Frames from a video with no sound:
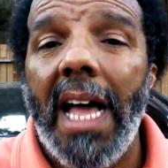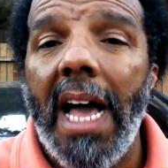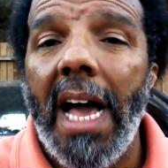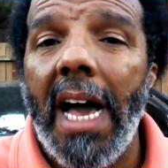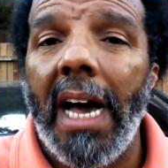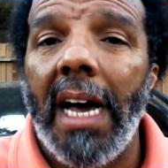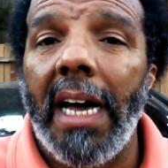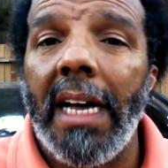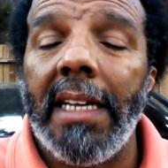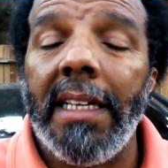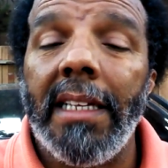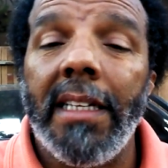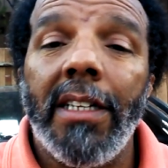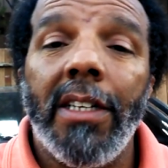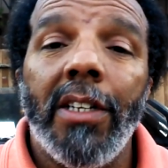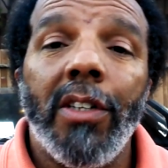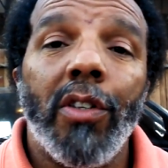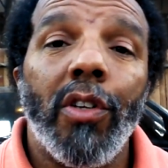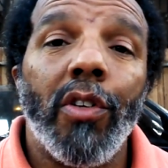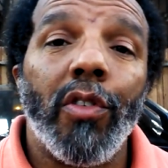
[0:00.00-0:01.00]
high,
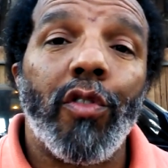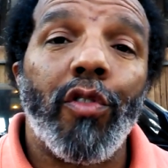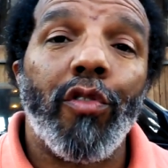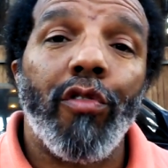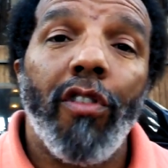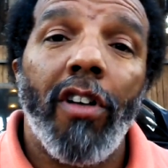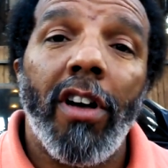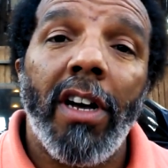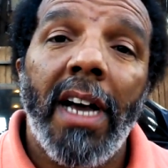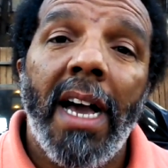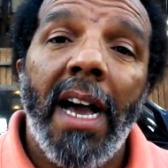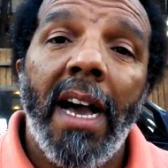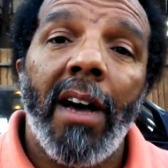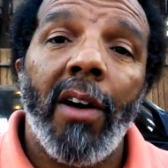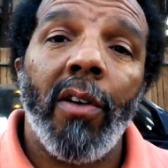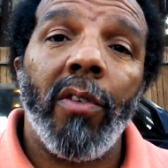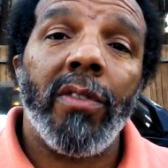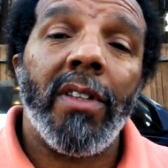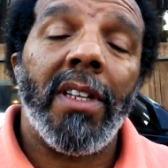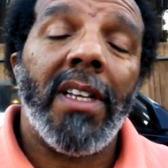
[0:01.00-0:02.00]
they're strung
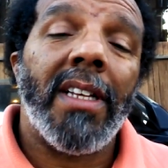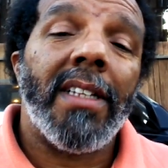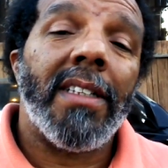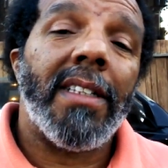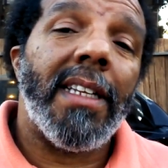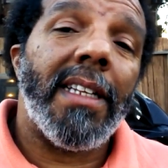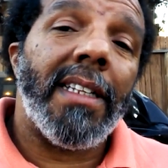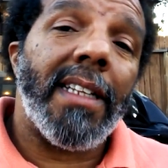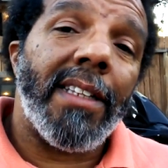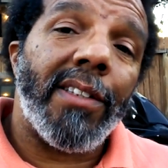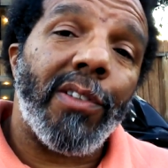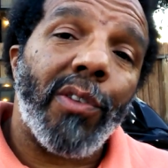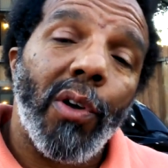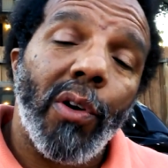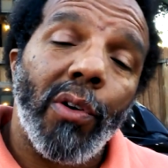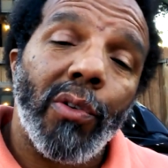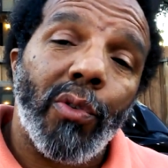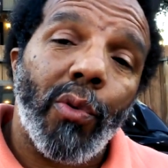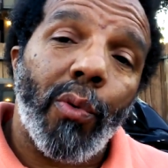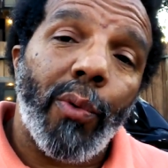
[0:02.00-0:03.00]
out, then they
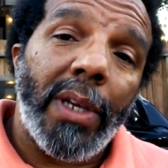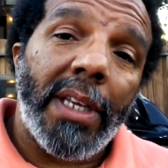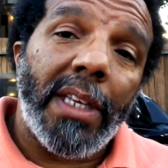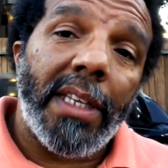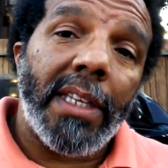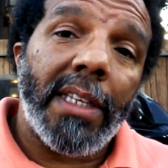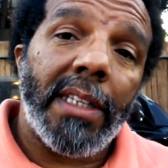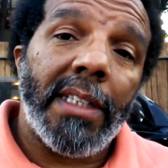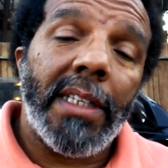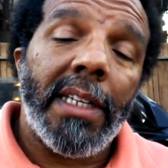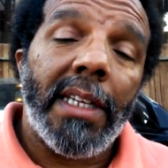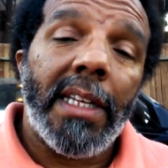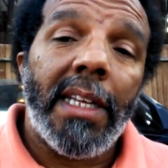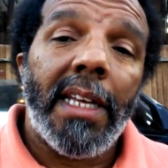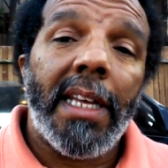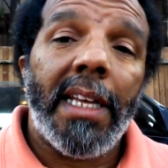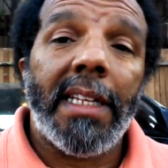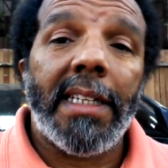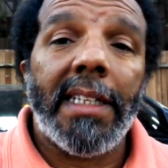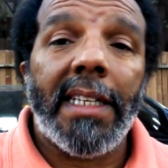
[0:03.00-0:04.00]
start tweaking,
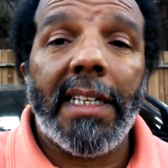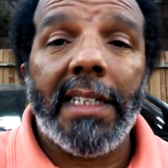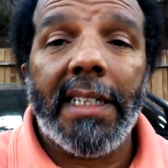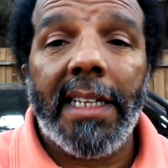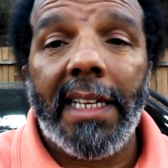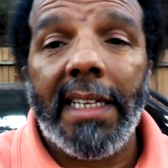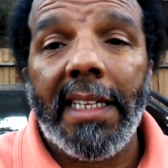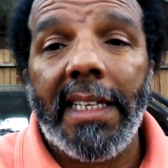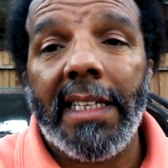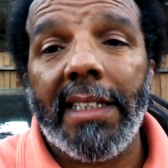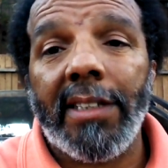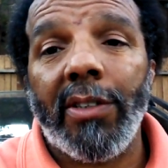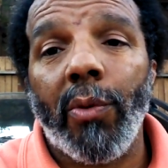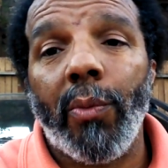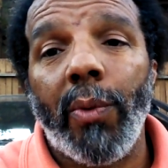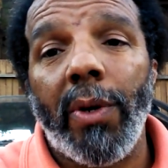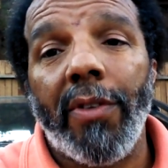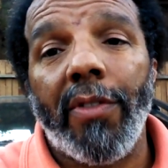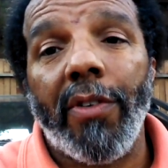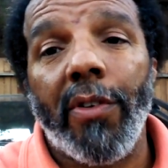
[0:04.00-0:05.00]
and then they get to
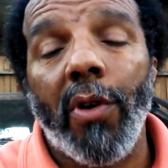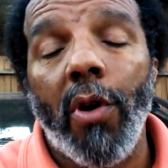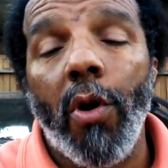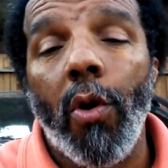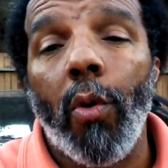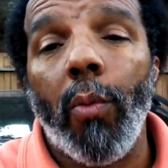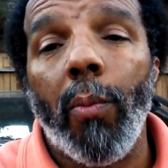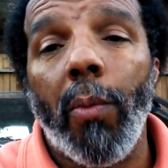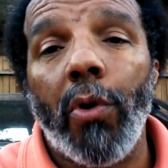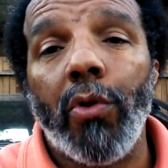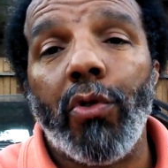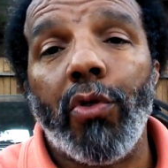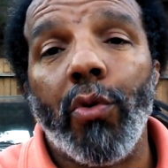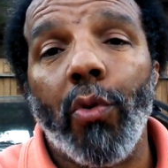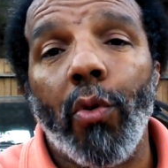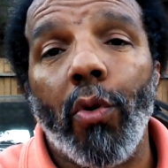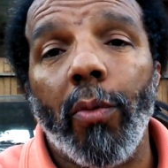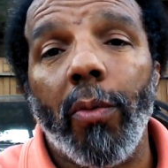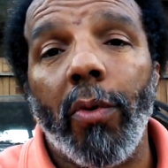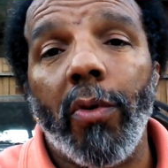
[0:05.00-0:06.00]
where they're almost
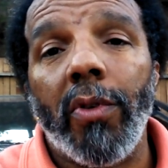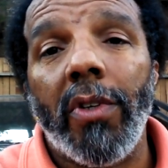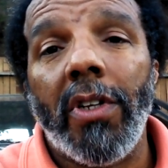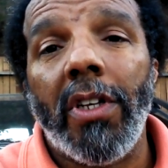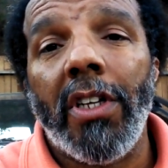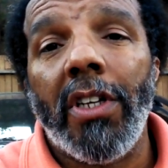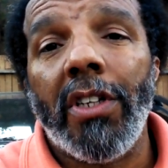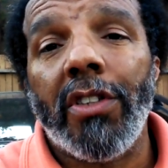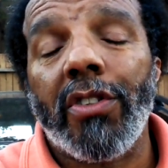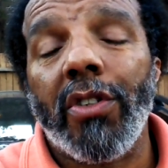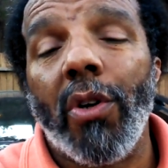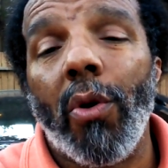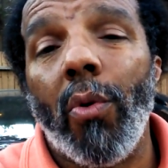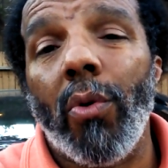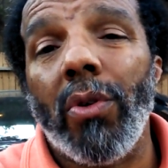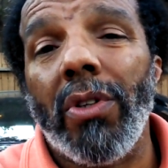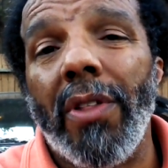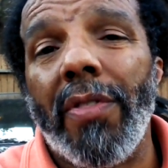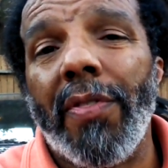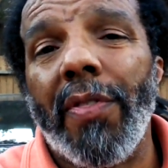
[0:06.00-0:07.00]
normal. So
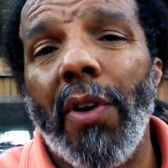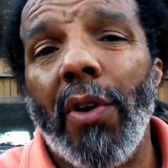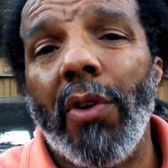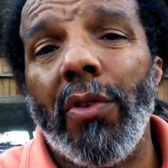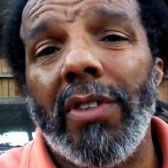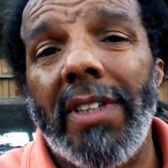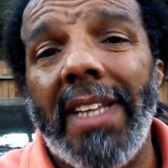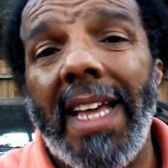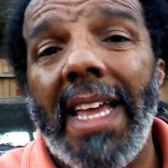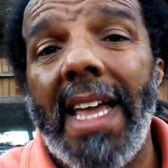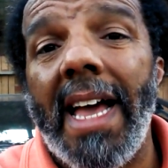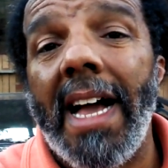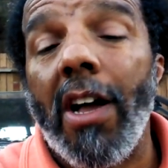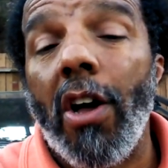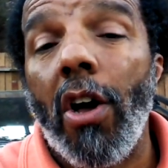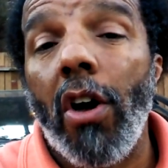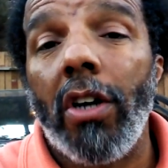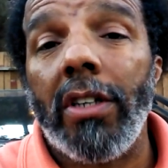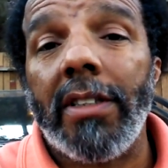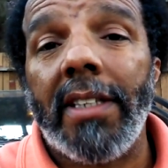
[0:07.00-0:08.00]
on the third day I
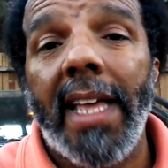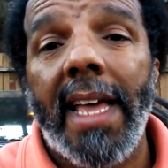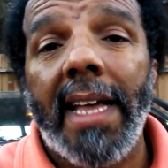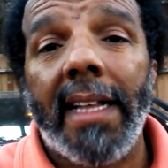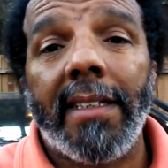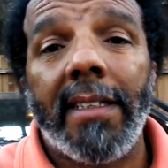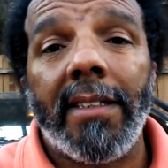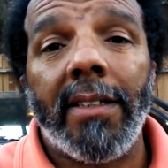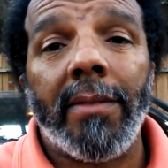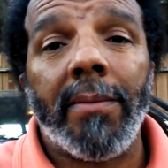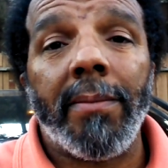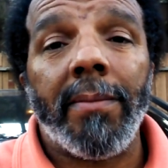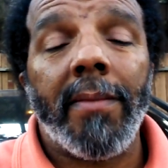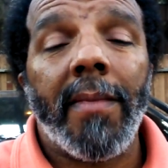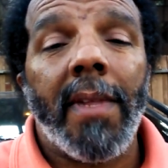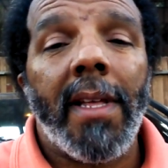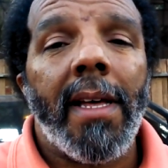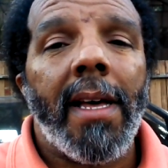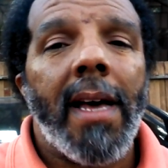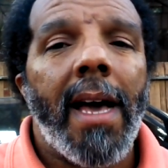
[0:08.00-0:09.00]
contacted them,
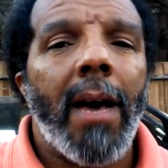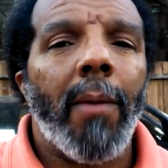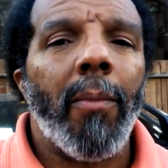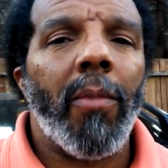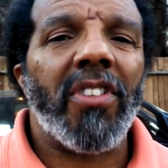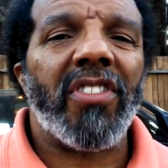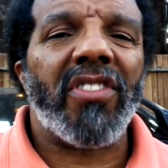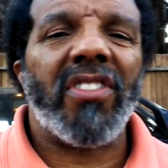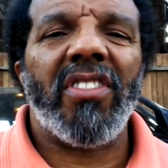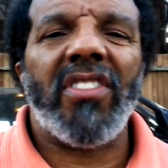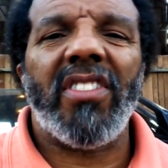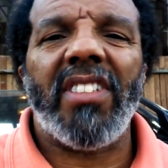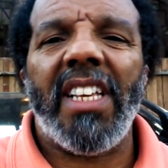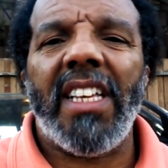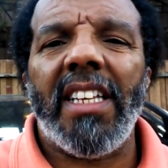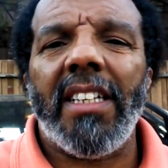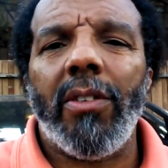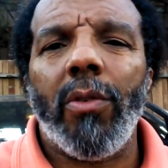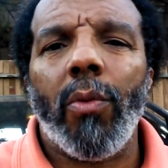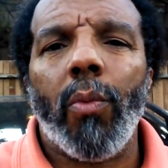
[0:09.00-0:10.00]
I must have
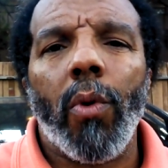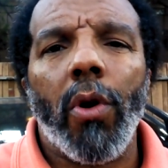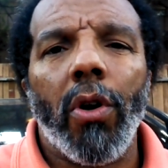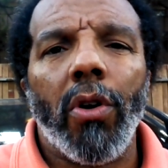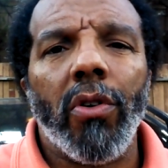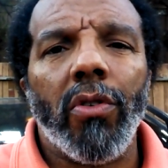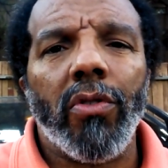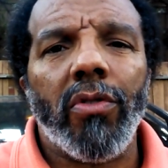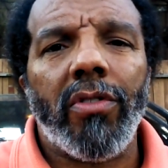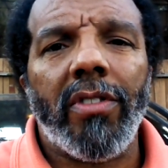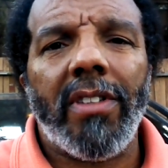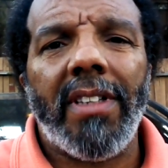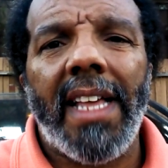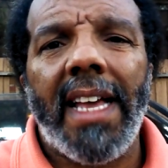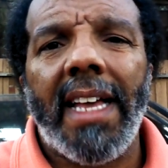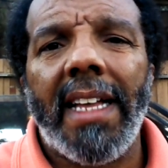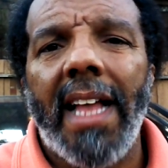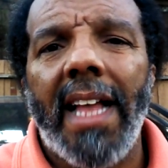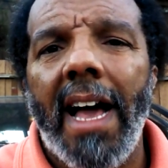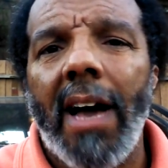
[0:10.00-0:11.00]
said the words
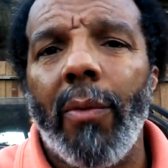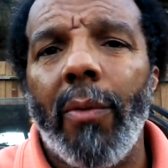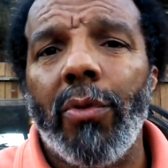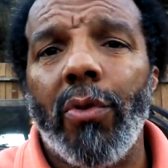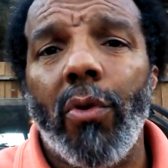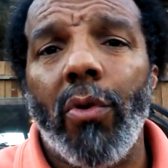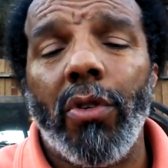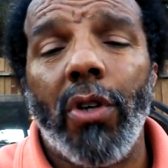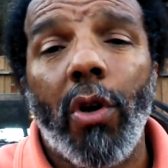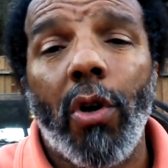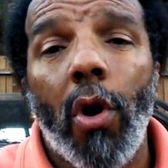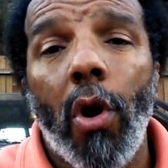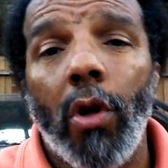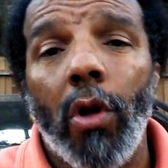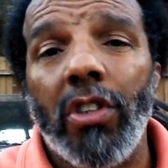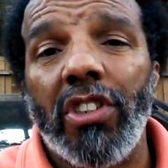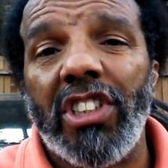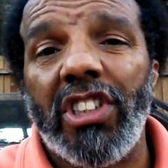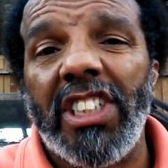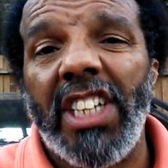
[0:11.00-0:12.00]
that I was going to
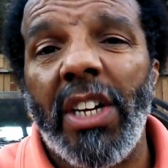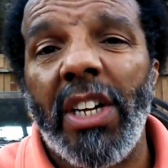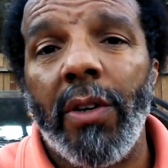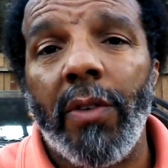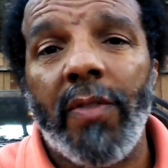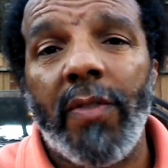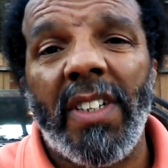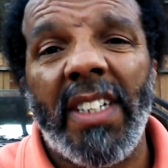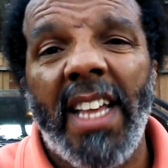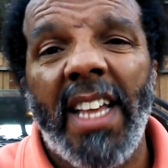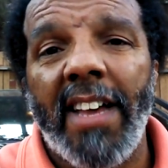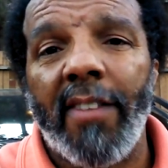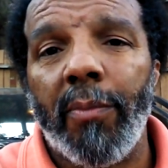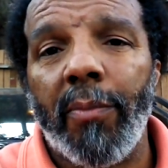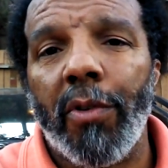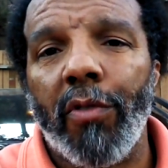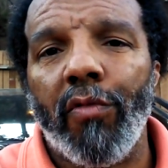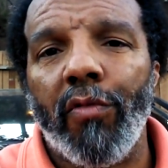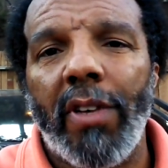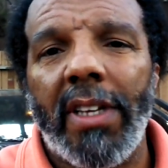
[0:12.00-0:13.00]
call a sheriff and have
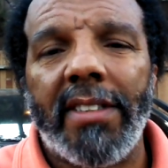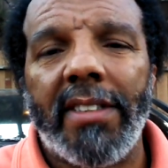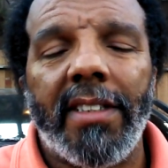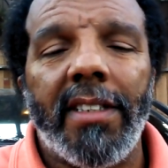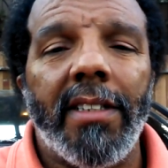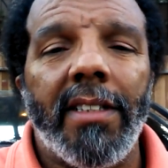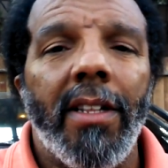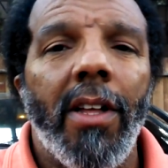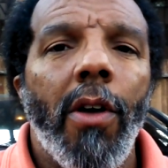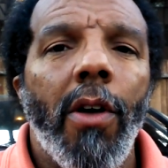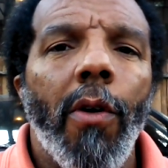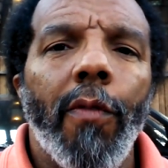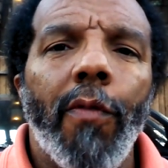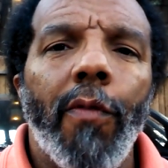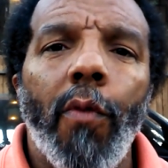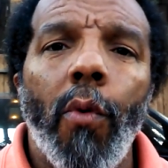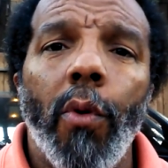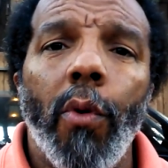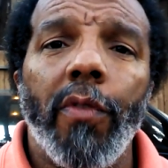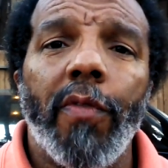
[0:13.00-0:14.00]
them arrested
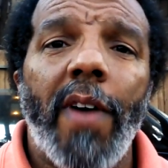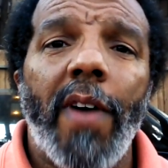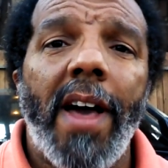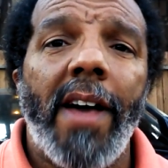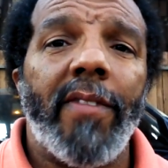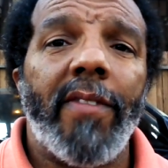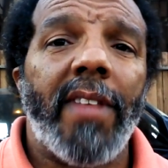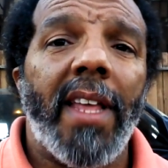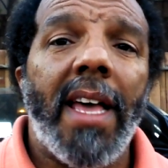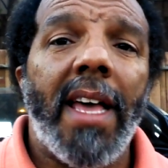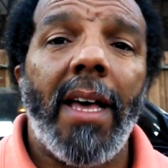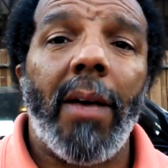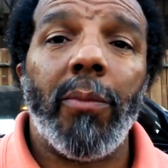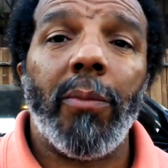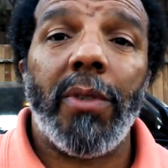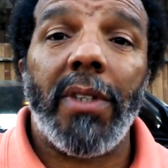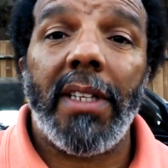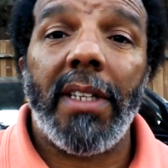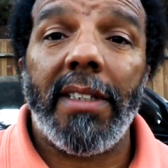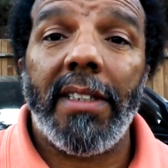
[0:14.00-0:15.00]
4 or 5
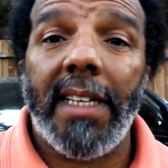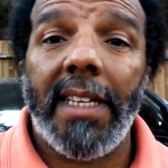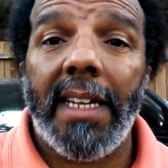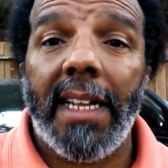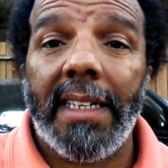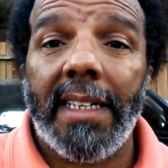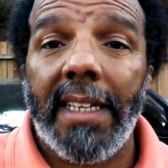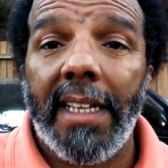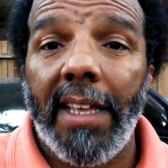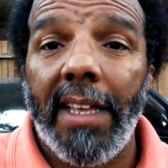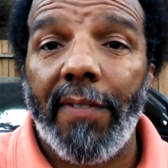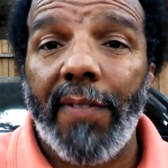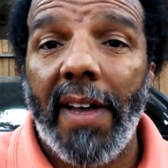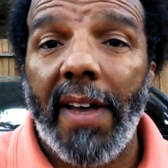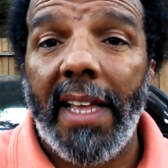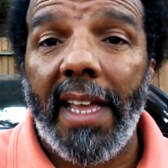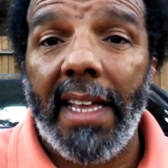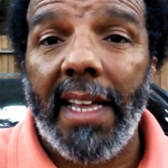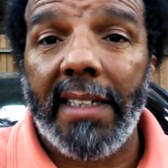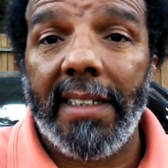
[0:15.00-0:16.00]
times that if
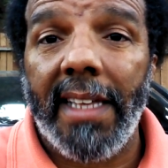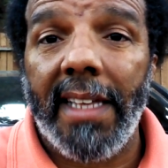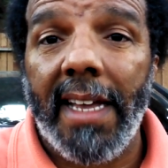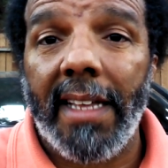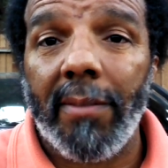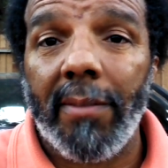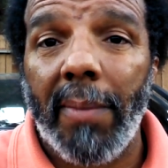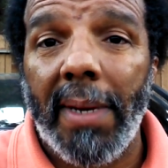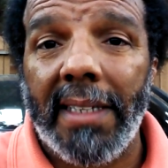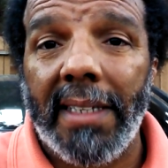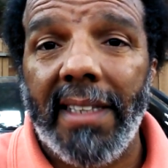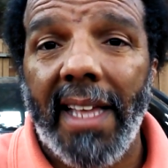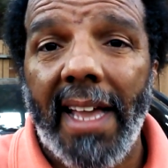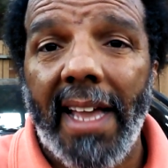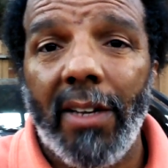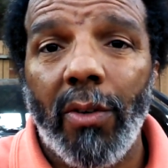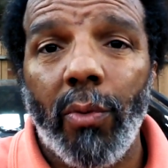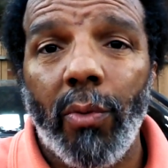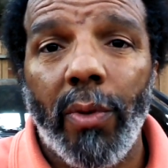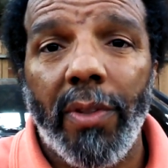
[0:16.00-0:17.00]
I hadn't gotten my
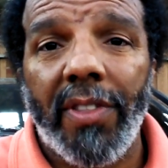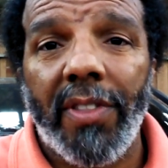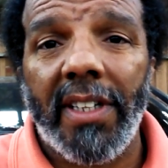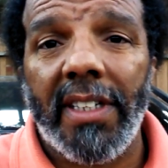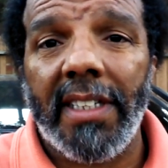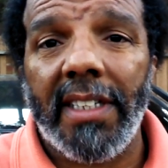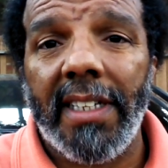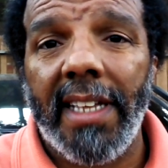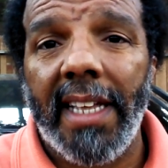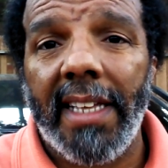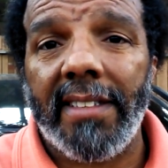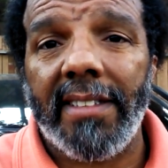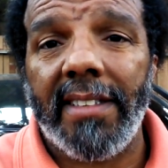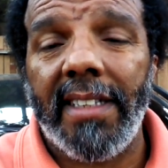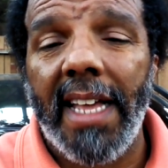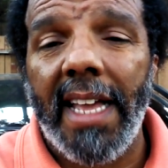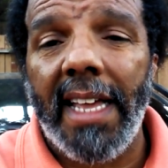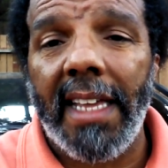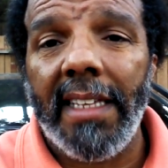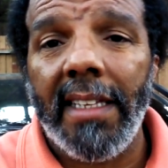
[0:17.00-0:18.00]
title within the next
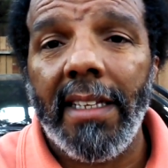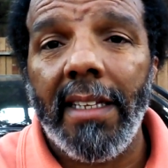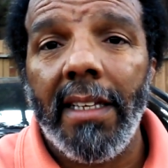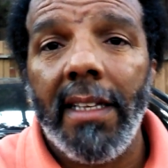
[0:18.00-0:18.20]
day.